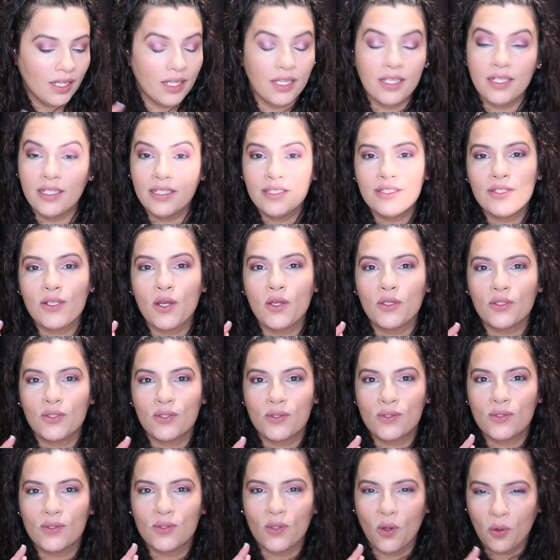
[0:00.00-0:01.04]
It is
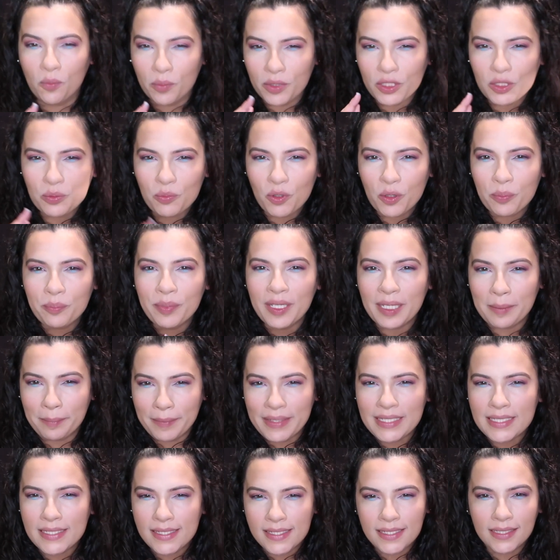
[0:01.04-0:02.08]
so much more
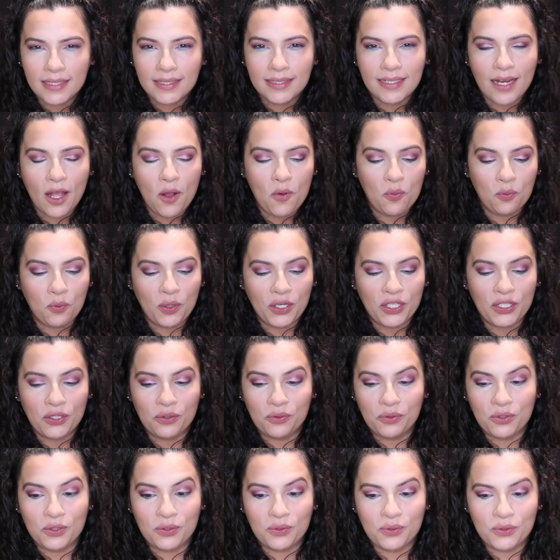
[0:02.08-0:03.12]
pigmented when
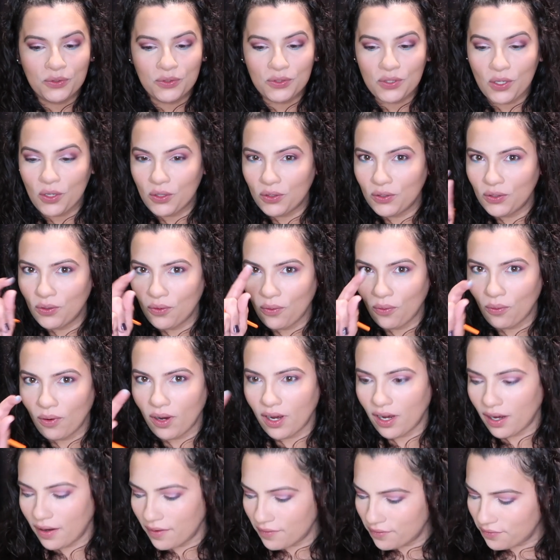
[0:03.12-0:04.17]
you use
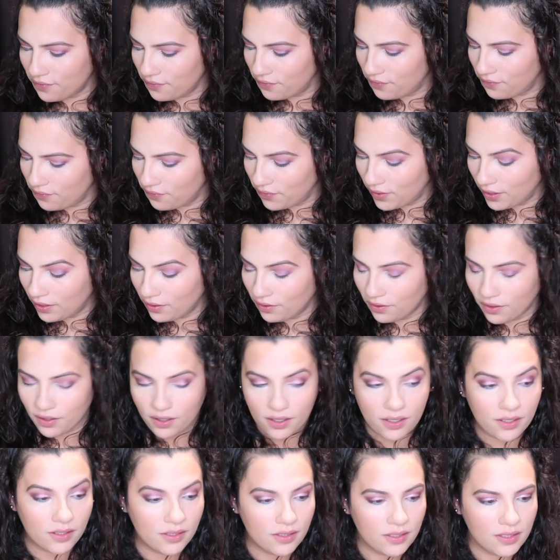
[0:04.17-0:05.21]
your
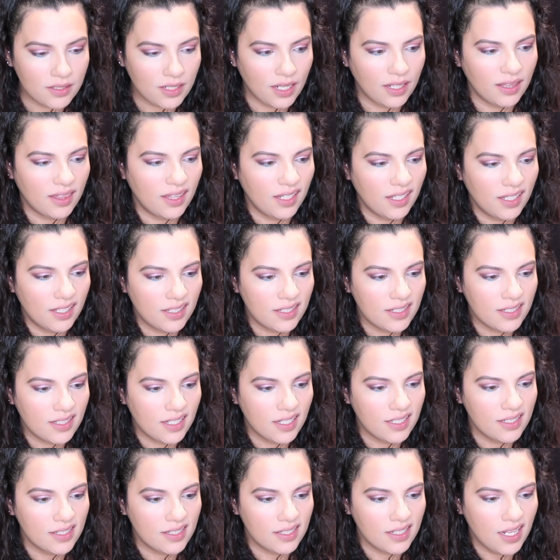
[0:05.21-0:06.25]
fingers. I think it's
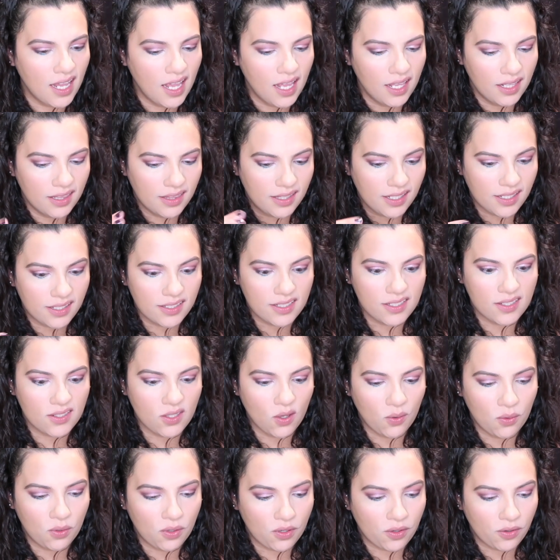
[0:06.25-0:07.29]
because they're
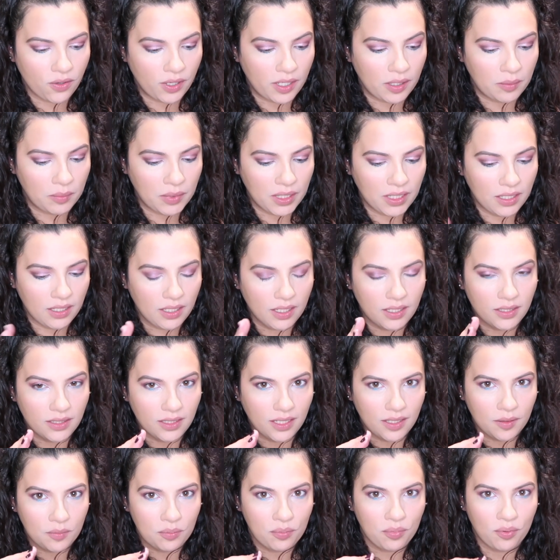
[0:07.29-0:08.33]
so creamy and
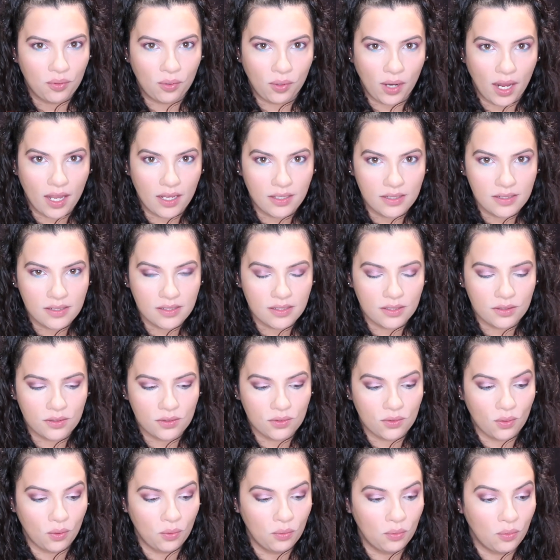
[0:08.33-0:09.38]
like pressed
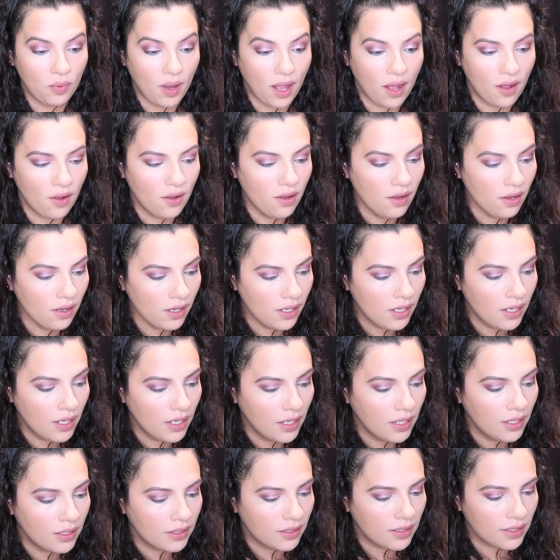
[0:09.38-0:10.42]
so well.
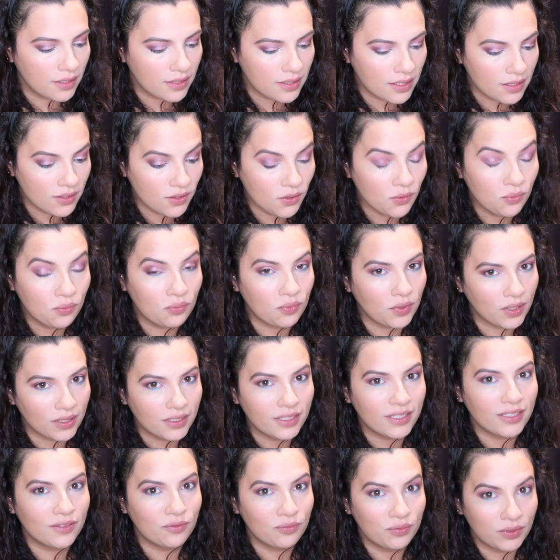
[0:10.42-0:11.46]
This is a
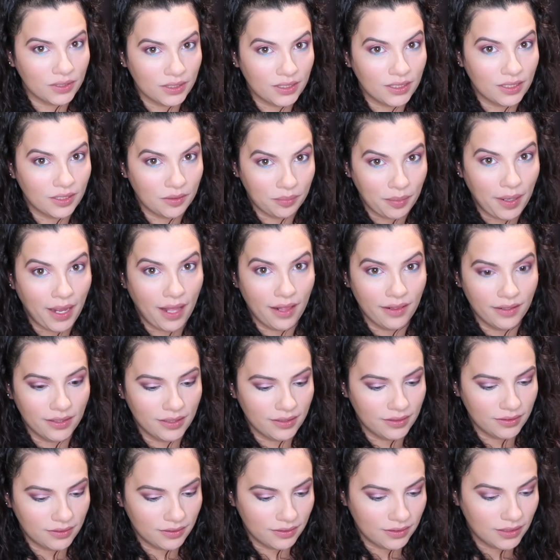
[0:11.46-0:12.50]
really, really good
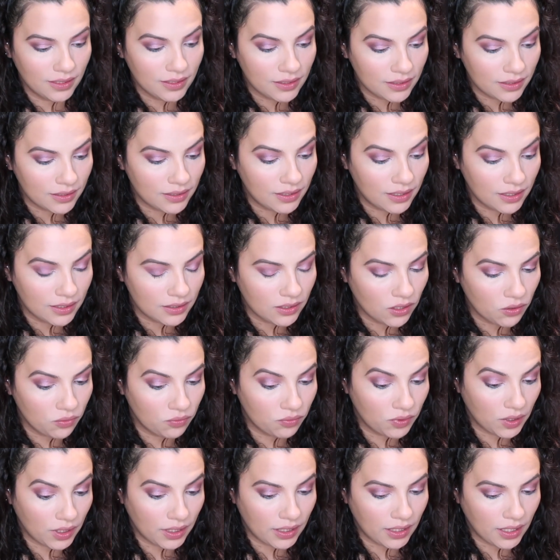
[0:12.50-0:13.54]
palette. This, These are
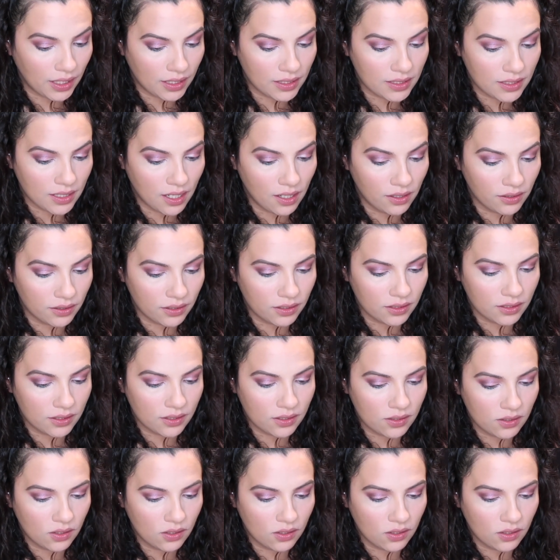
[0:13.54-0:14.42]
really nice colors.